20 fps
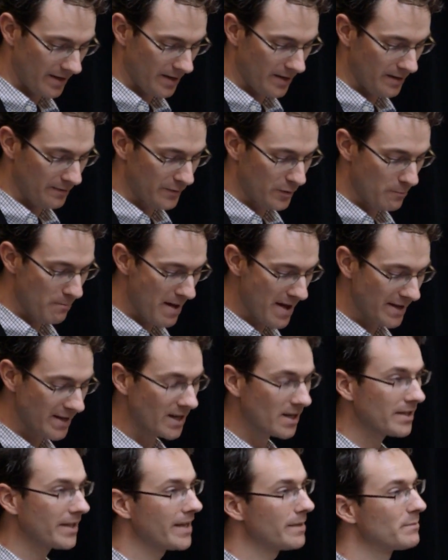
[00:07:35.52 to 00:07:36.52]
If you make a
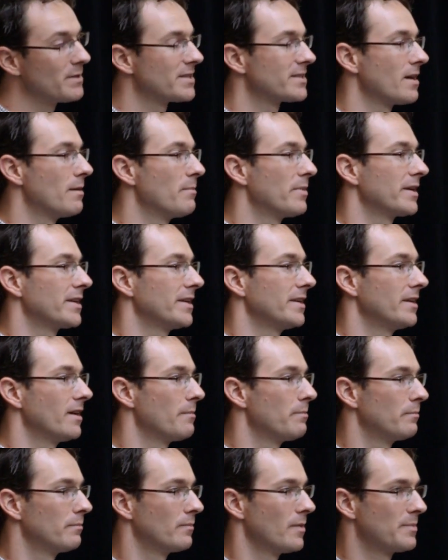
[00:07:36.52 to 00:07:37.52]
claim to somebody
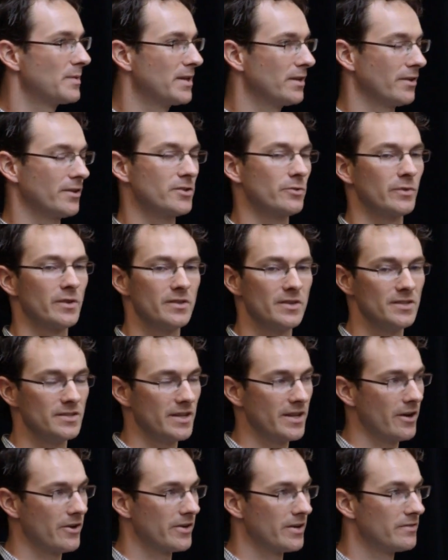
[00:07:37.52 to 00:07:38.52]
appealing to one of these
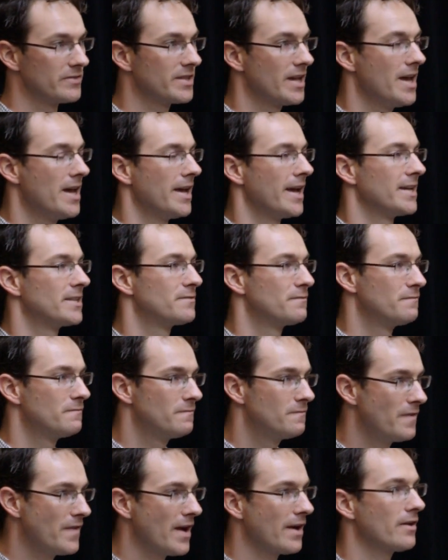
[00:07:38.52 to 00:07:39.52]
narratives, it's
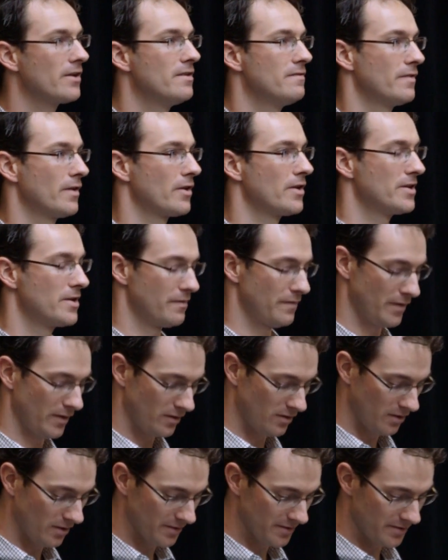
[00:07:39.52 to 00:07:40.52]
very, very
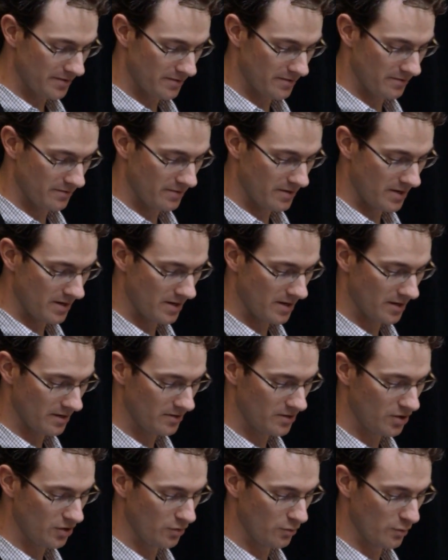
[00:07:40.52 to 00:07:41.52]
difficult
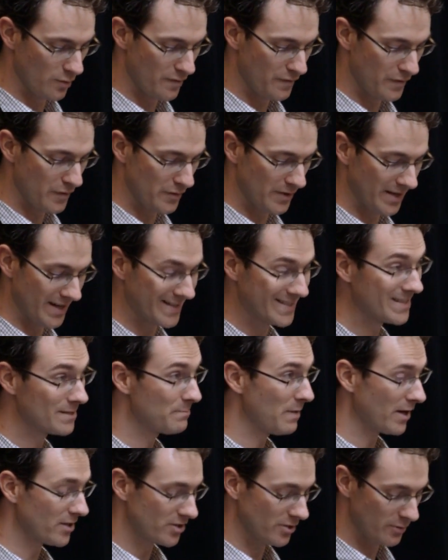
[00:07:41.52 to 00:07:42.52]
to refute it,
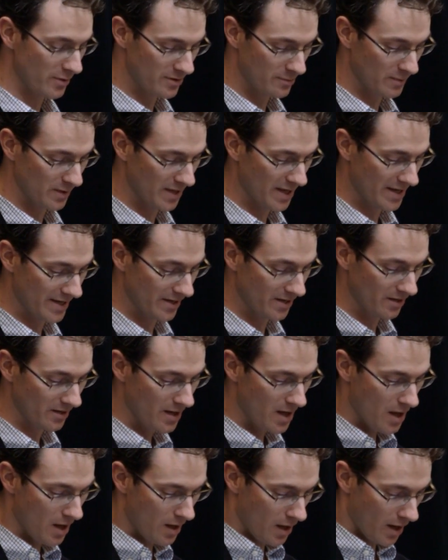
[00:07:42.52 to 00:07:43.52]
especially with a millennial.
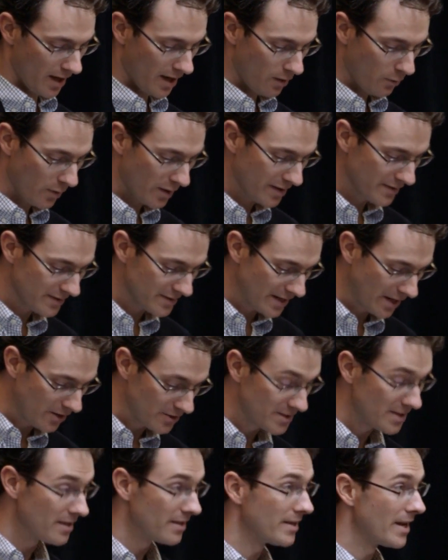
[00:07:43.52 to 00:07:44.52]
One of these
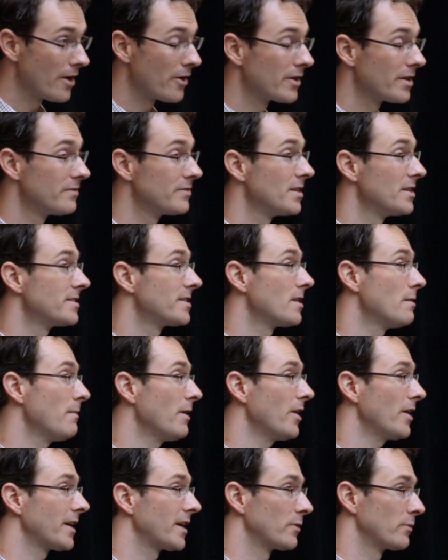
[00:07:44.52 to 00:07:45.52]
narratives is an
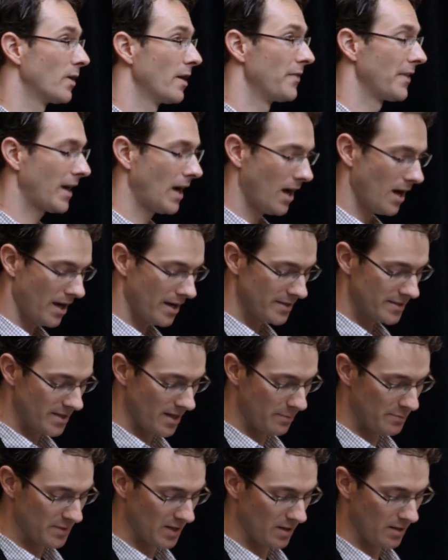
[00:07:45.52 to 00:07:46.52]
American one, the
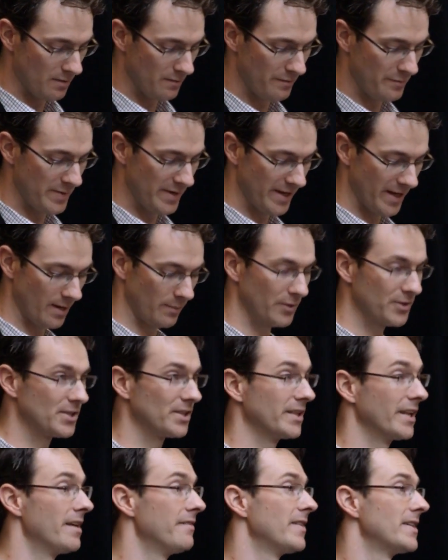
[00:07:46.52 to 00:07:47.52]
concept of being able to
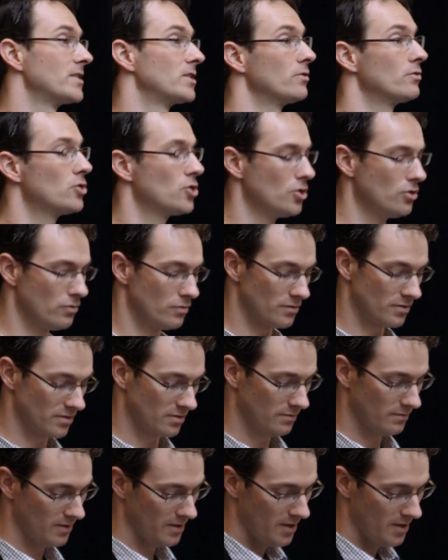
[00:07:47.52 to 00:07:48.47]
live as you choose,